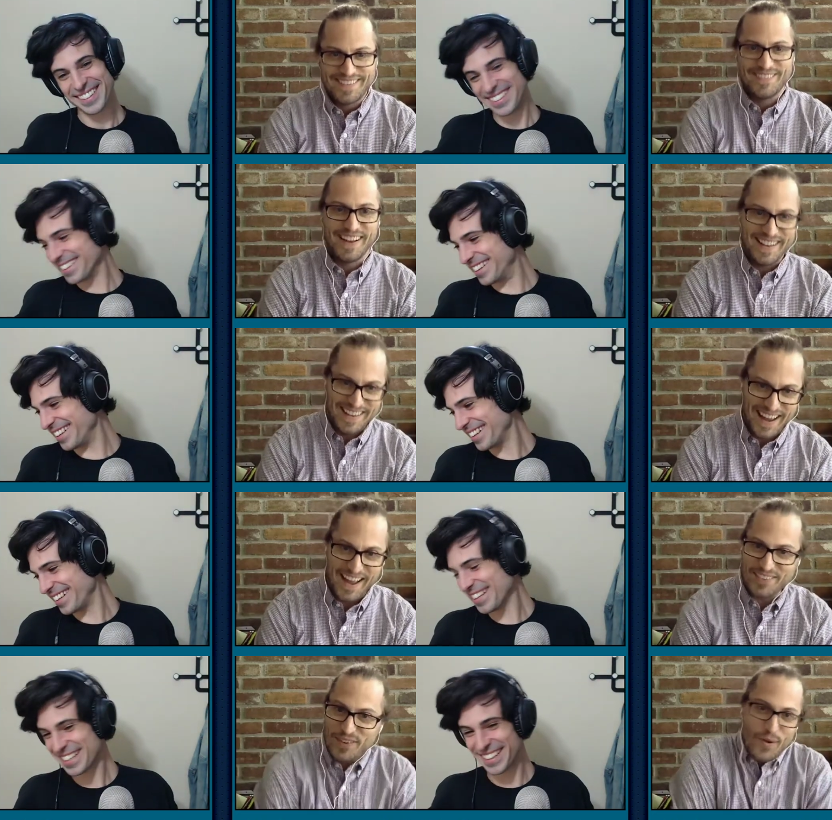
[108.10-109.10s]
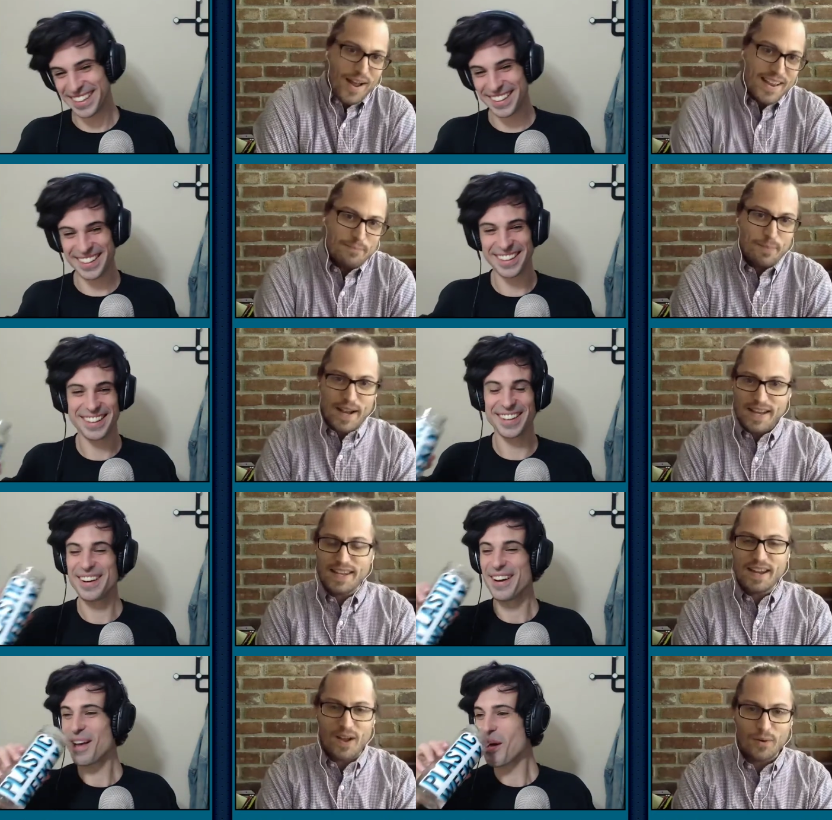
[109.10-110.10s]
Speaker 1: but yeah, so it, but
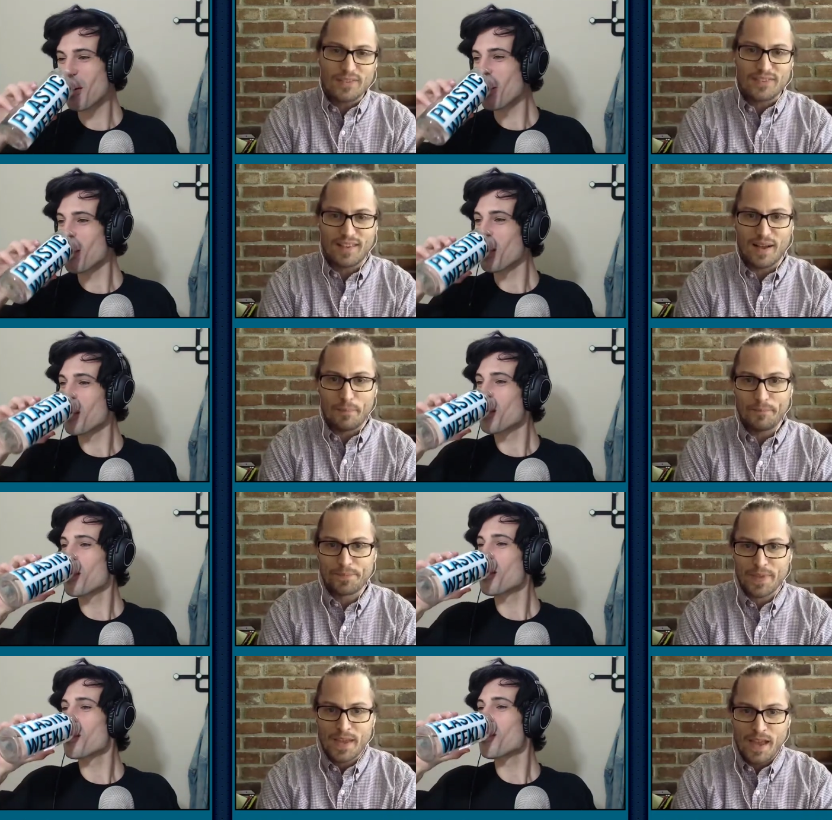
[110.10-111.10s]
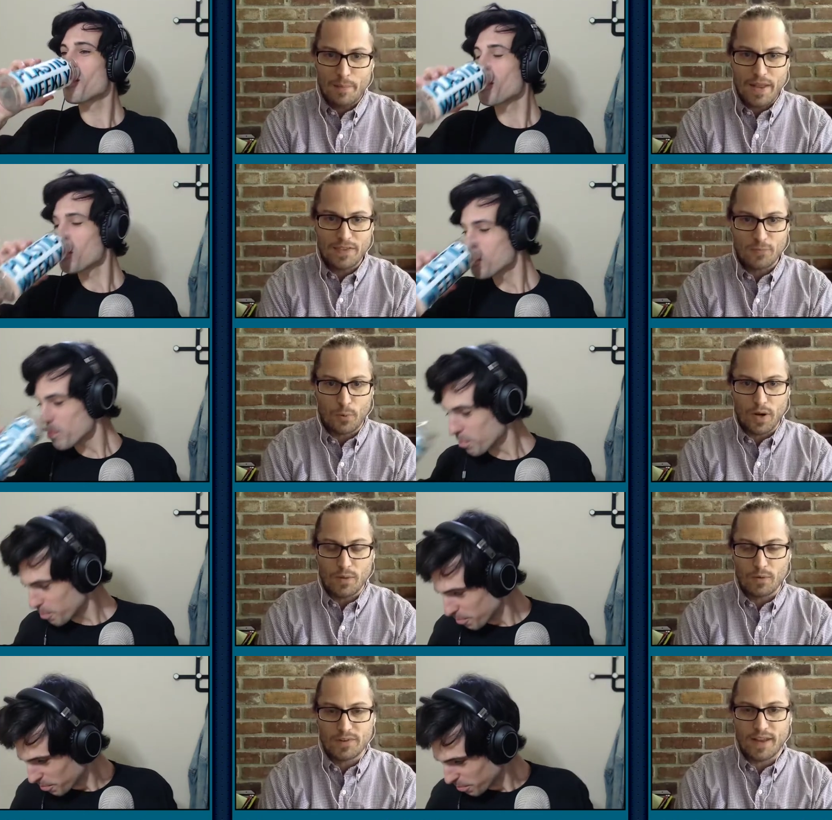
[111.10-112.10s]
you know, it's um, I mean, at this point,
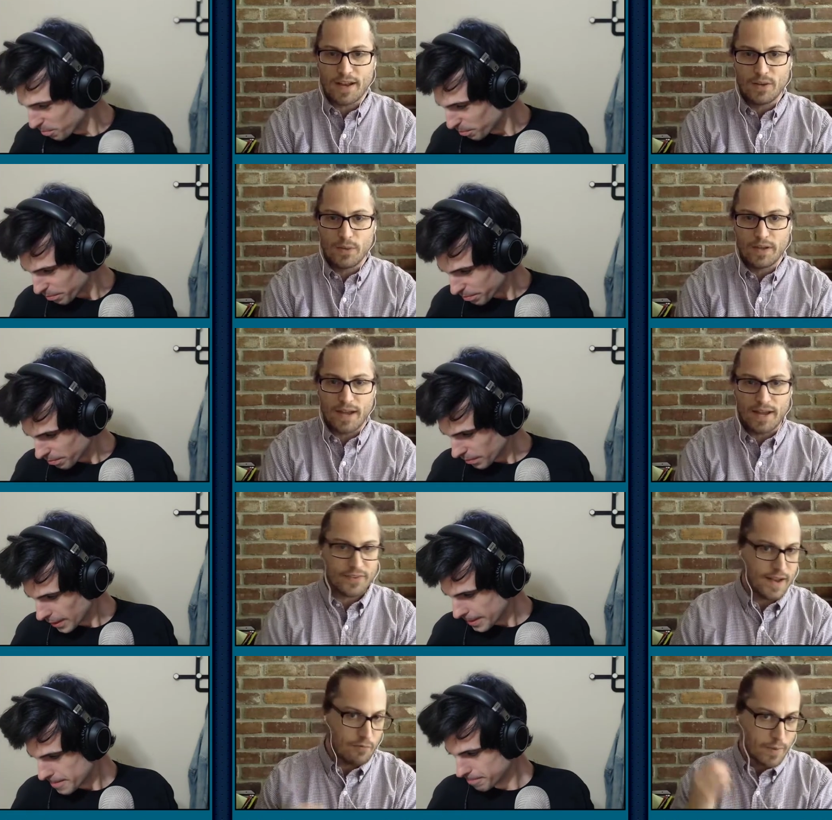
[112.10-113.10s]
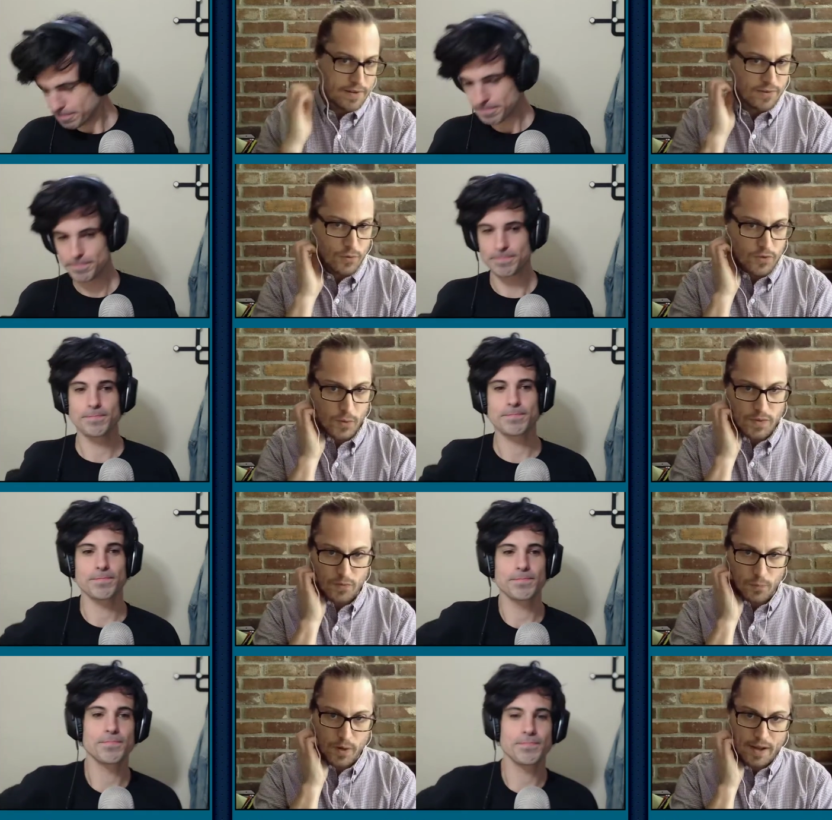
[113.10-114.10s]
we're just kind of doing the dance that everybody's used to at this
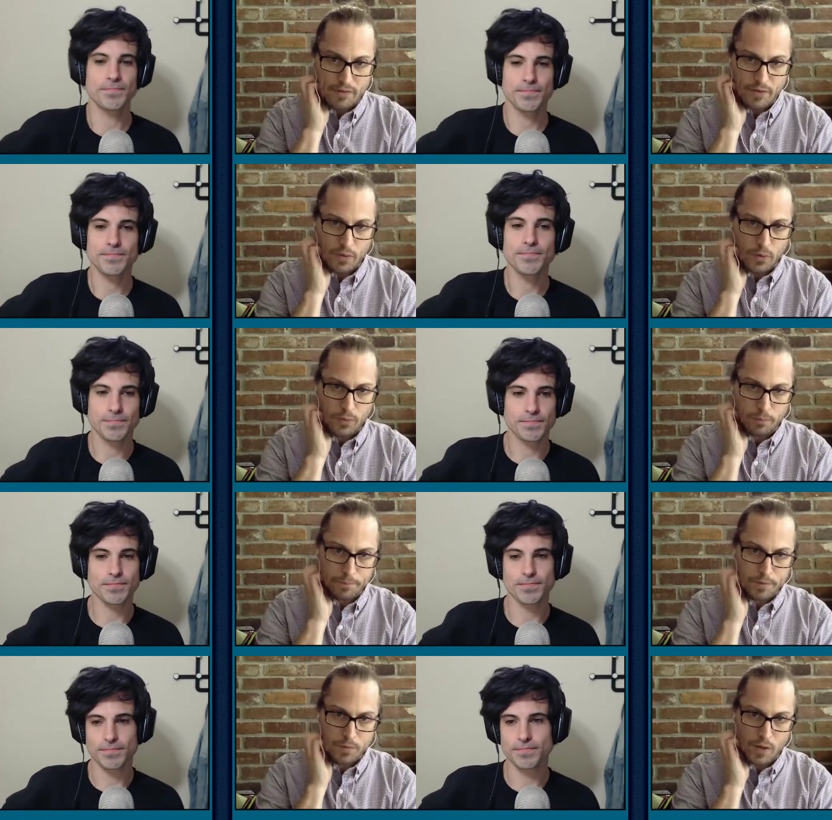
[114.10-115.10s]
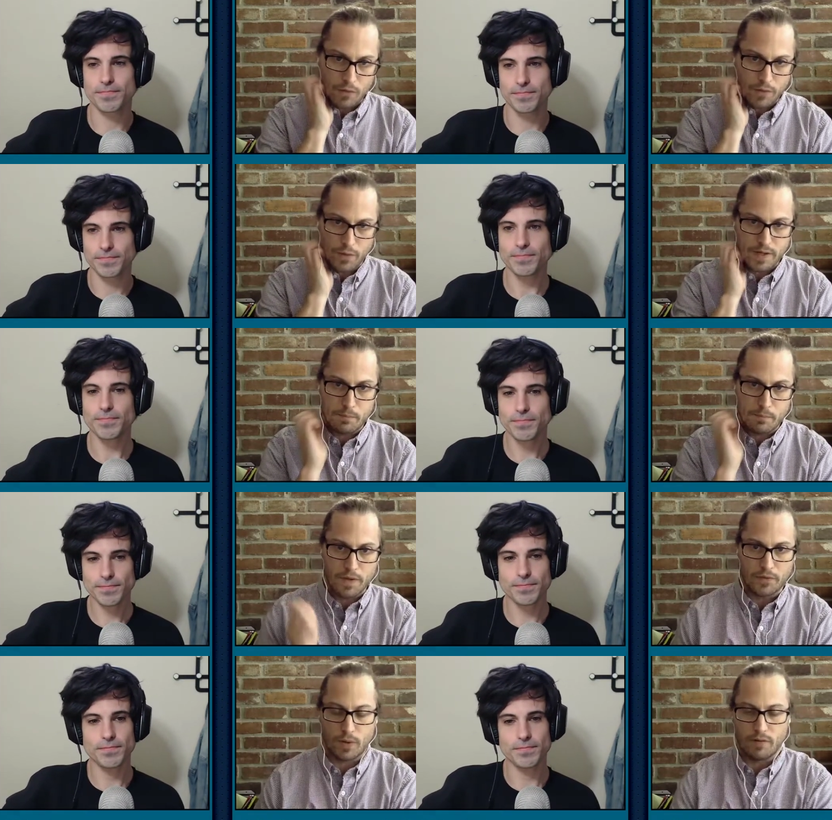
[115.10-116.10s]
point after the whole 12 or 13
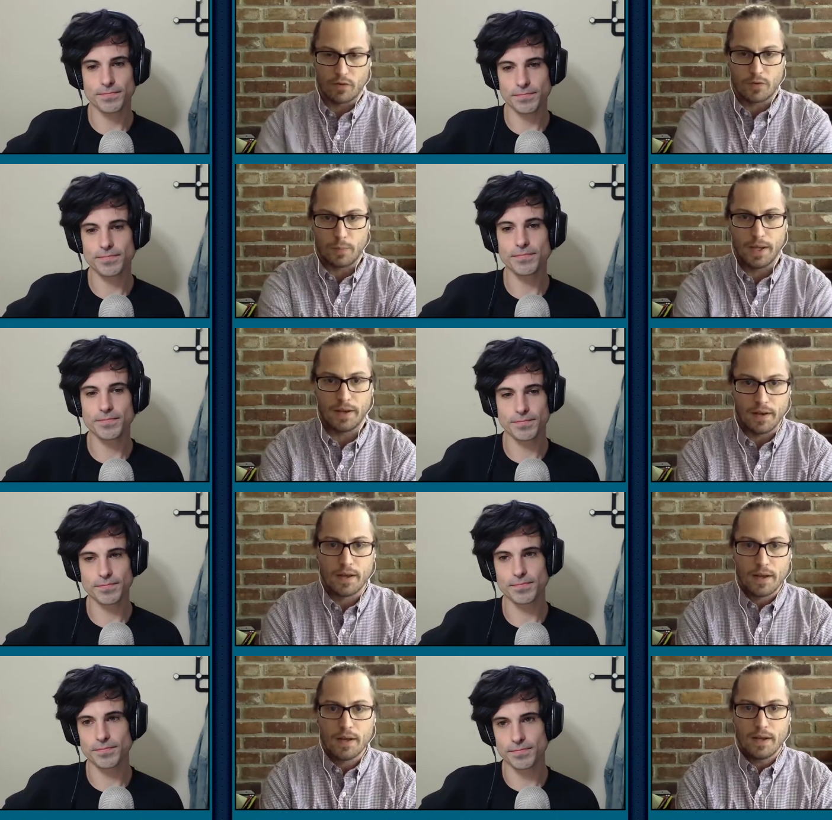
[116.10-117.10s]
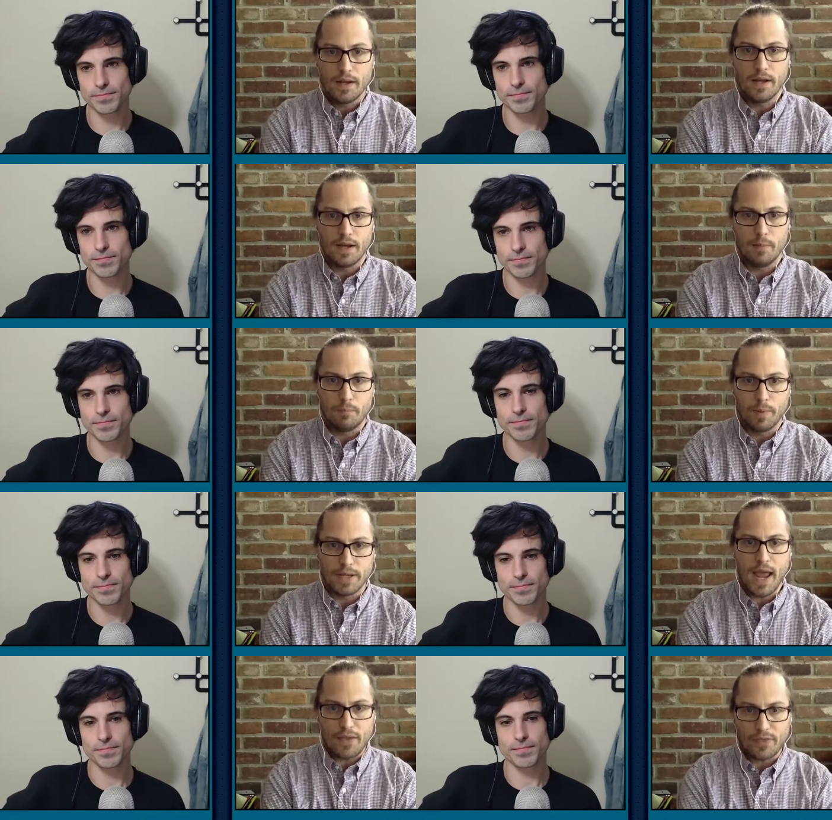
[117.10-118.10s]
months or whatever it's been. Um, but
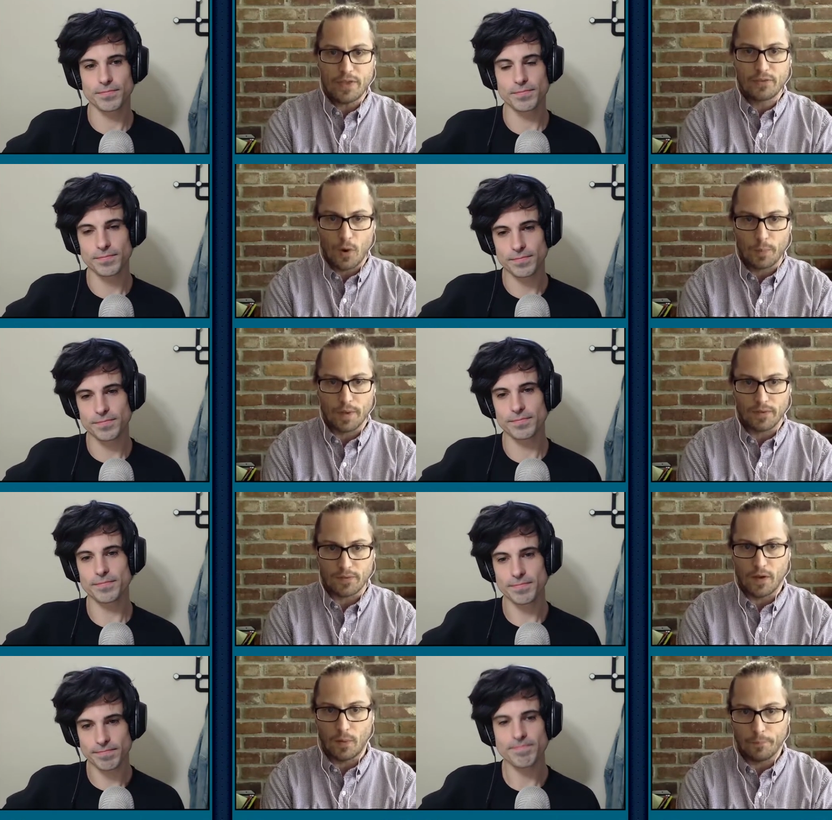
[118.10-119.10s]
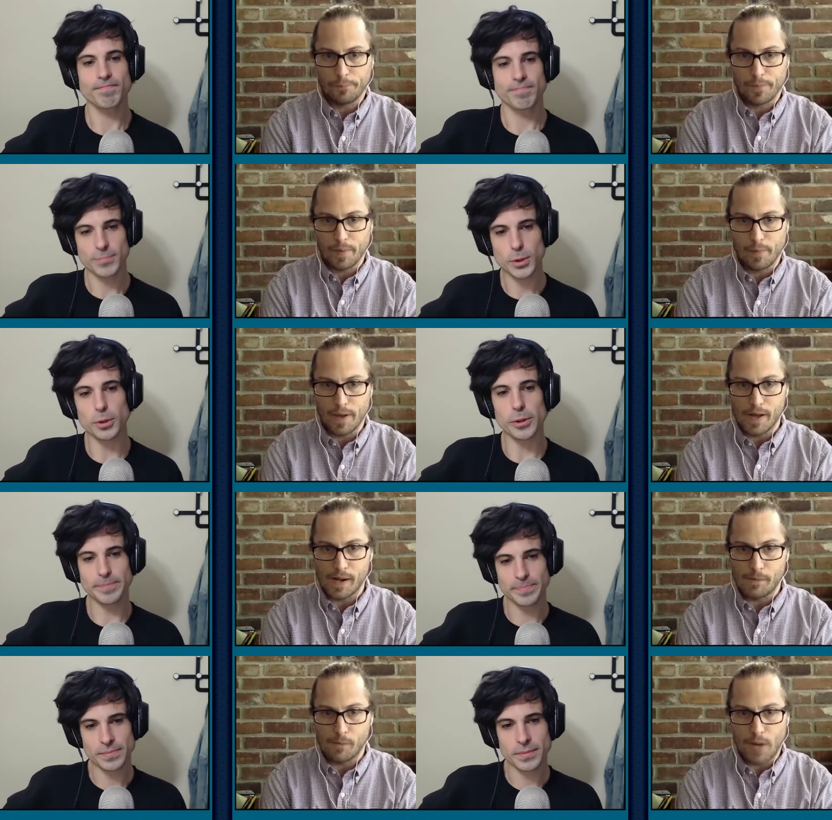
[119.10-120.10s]
yeah, things are open. So cool.
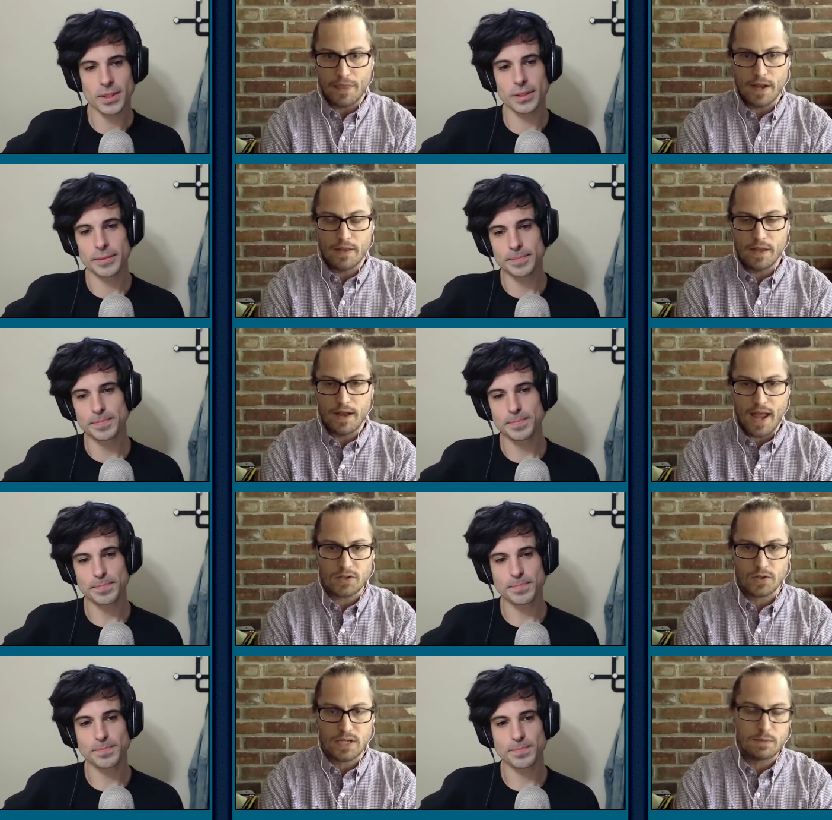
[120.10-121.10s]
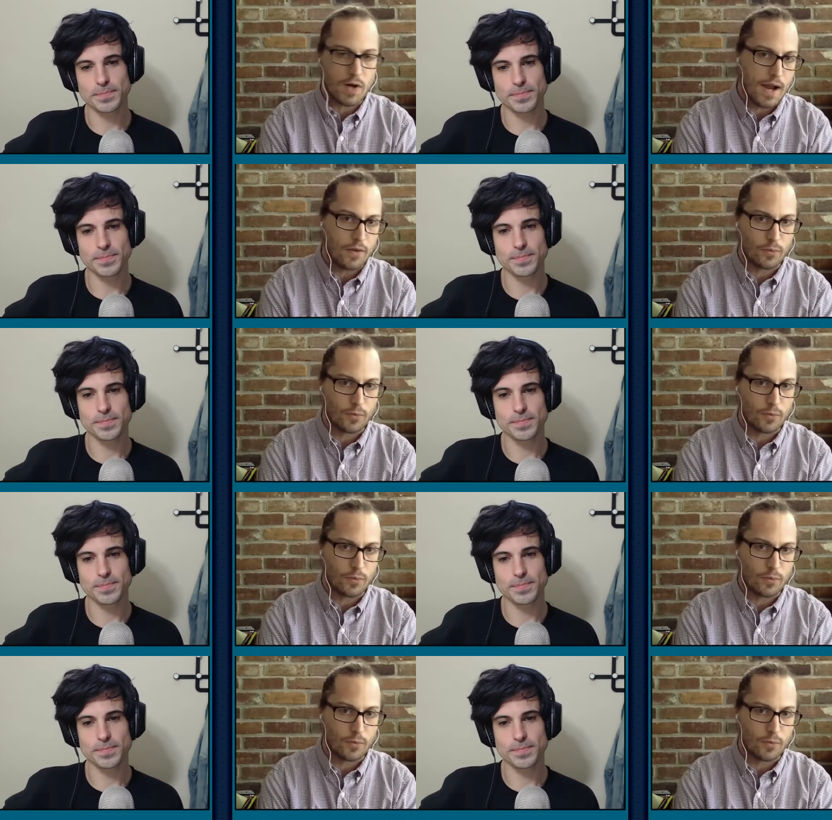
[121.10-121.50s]
um, we had the the national team trials